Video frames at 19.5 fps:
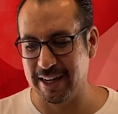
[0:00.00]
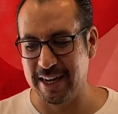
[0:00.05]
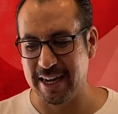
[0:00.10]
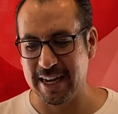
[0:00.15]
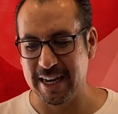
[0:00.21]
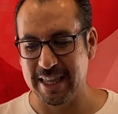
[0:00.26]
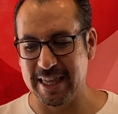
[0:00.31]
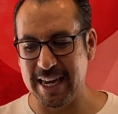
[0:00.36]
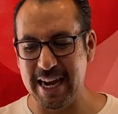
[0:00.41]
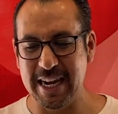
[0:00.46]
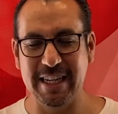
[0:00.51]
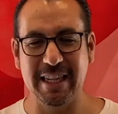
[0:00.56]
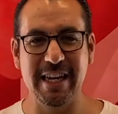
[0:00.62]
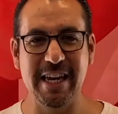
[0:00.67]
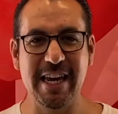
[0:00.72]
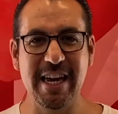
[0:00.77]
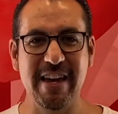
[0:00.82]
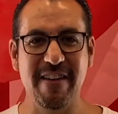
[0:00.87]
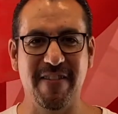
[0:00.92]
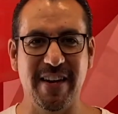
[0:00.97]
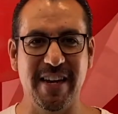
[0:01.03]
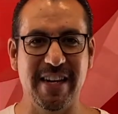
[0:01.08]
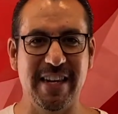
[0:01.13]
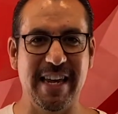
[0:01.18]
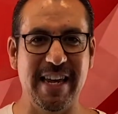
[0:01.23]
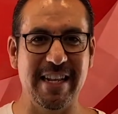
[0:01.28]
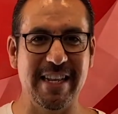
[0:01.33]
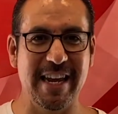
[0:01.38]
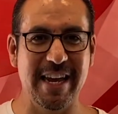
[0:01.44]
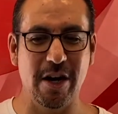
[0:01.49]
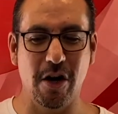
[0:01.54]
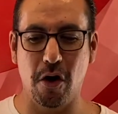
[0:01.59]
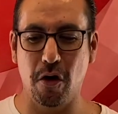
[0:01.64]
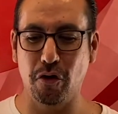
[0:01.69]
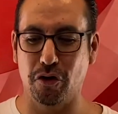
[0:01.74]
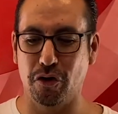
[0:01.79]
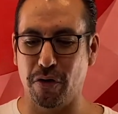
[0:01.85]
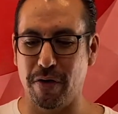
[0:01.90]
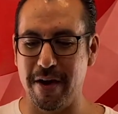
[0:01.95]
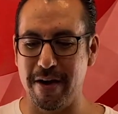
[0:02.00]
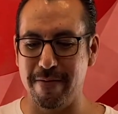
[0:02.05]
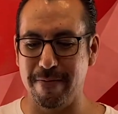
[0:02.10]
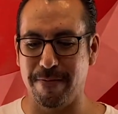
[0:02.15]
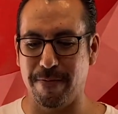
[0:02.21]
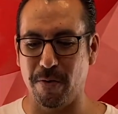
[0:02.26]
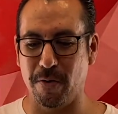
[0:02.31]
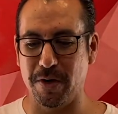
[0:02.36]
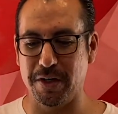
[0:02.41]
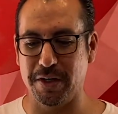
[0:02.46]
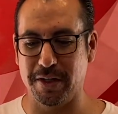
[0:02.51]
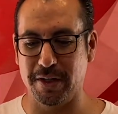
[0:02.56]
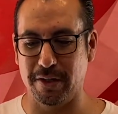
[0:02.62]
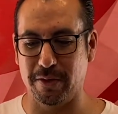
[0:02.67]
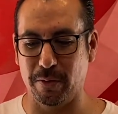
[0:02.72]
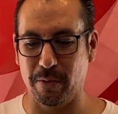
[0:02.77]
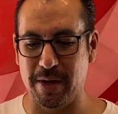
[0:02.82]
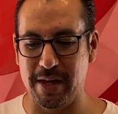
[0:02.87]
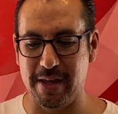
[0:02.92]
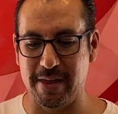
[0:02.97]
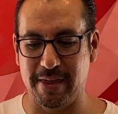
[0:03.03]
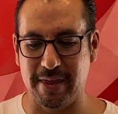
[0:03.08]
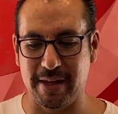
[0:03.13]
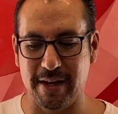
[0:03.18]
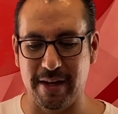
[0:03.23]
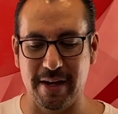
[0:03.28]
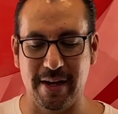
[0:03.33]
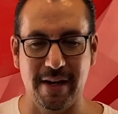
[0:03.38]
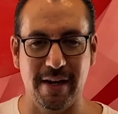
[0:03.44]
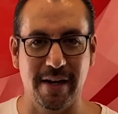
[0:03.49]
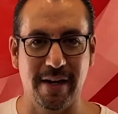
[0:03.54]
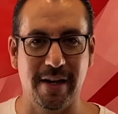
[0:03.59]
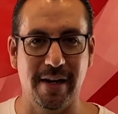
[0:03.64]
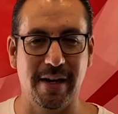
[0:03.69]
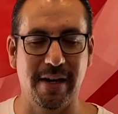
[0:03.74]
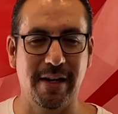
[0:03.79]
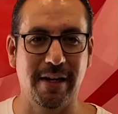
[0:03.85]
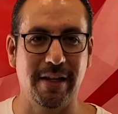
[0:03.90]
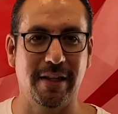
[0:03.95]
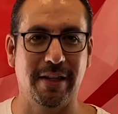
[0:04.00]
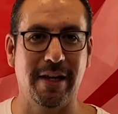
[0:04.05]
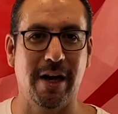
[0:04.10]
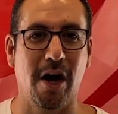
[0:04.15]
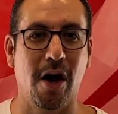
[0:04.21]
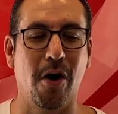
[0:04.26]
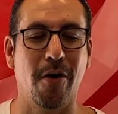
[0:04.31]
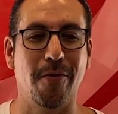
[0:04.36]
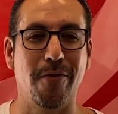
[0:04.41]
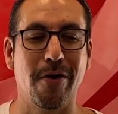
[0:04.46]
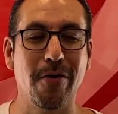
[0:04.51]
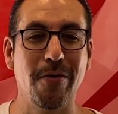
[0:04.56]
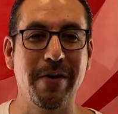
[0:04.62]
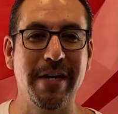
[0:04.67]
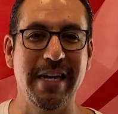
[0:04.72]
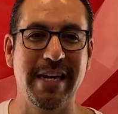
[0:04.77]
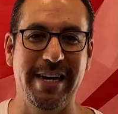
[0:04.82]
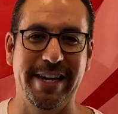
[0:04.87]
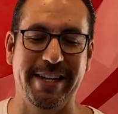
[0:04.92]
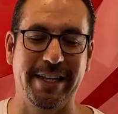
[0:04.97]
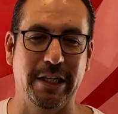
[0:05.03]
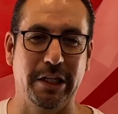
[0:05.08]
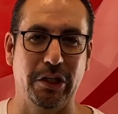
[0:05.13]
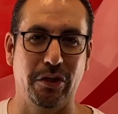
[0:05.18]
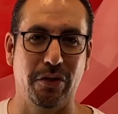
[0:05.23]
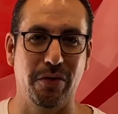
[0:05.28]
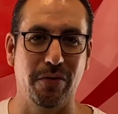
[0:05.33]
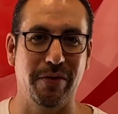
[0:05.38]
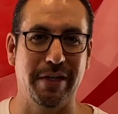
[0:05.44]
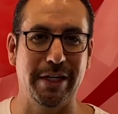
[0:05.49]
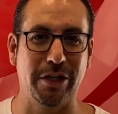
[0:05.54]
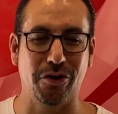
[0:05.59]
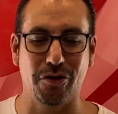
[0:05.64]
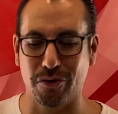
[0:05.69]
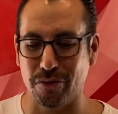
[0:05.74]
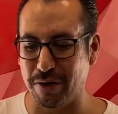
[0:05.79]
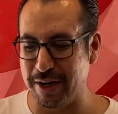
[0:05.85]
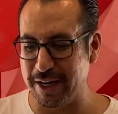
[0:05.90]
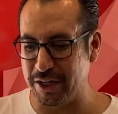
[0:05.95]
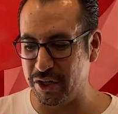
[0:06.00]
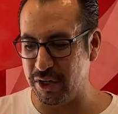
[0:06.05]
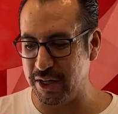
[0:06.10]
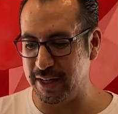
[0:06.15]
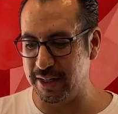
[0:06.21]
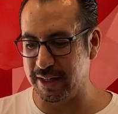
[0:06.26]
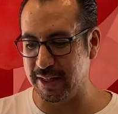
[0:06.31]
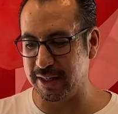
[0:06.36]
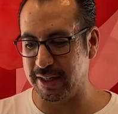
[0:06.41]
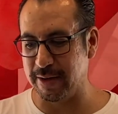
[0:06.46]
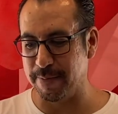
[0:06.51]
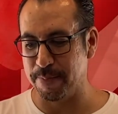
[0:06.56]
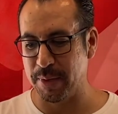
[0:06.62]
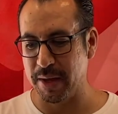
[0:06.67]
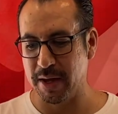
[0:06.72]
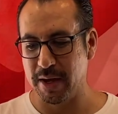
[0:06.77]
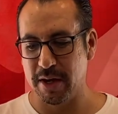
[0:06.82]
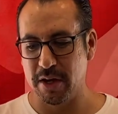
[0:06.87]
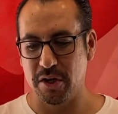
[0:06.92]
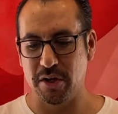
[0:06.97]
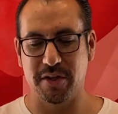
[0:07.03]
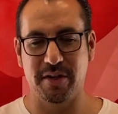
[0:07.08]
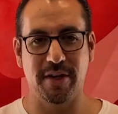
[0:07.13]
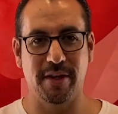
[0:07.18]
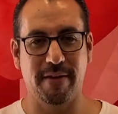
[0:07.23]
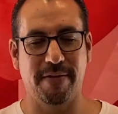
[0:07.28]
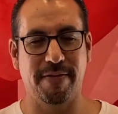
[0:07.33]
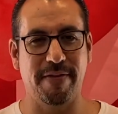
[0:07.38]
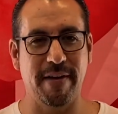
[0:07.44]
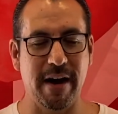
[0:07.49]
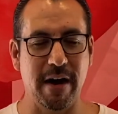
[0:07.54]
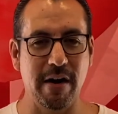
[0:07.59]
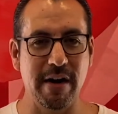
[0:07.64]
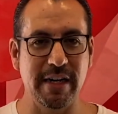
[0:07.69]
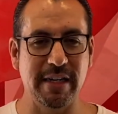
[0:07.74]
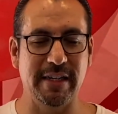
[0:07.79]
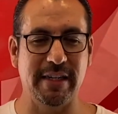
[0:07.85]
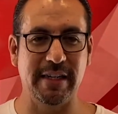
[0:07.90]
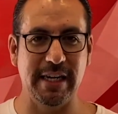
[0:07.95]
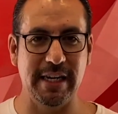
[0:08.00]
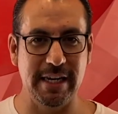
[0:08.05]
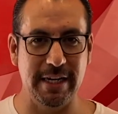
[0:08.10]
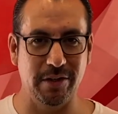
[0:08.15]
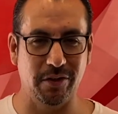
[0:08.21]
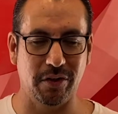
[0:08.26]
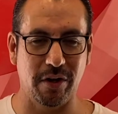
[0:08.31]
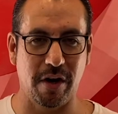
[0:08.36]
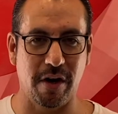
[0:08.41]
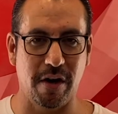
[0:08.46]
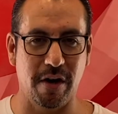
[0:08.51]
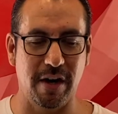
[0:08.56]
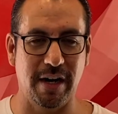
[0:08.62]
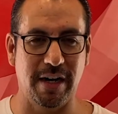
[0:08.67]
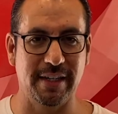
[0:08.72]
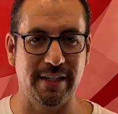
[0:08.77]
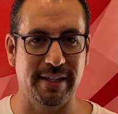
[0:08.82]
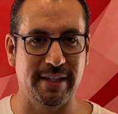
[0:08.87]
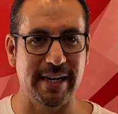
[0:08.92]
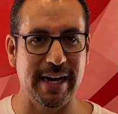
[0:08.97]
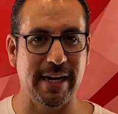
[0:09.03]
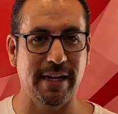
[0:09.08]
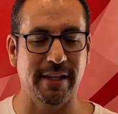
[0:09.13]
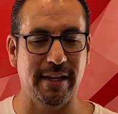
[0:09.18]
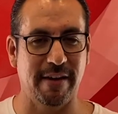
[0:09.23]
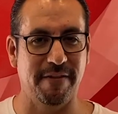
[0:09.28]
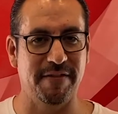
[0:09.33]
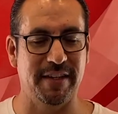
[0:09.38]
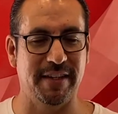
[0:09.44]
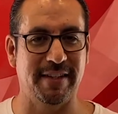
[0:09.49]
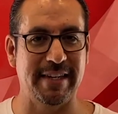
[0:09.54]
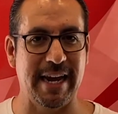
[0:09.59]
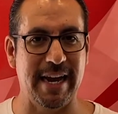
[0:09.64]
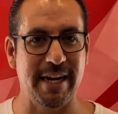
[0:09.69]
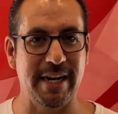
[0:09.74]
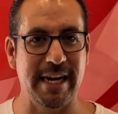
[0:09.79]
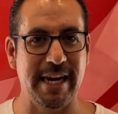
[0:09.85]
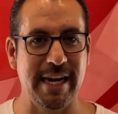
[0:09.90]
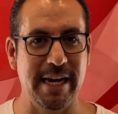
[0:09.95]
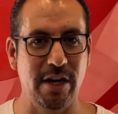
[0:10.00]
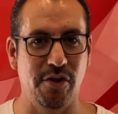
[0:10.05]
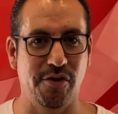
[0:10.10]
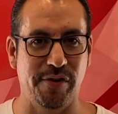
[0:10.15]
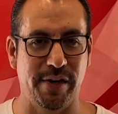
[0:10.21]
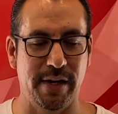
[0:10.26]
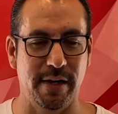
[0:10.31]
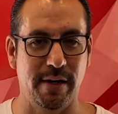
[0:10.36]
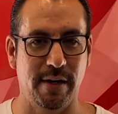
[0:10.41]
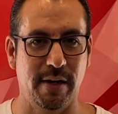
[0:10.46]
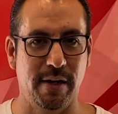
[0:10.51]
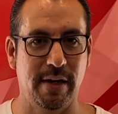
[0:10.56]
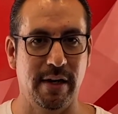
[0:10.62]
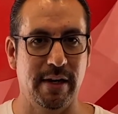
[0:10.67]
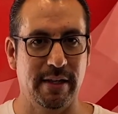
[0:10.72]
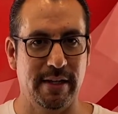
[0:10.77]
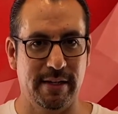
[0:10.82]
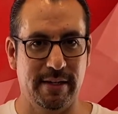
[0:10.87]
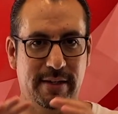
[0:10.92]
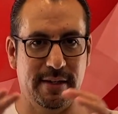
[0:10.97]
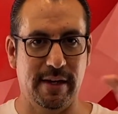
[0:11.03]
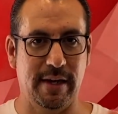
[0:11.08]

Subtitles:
They leave and then they go join forces with the Herodians to destroy Jesus. You see, the Pharisees are a sect of the Sanhedrin. This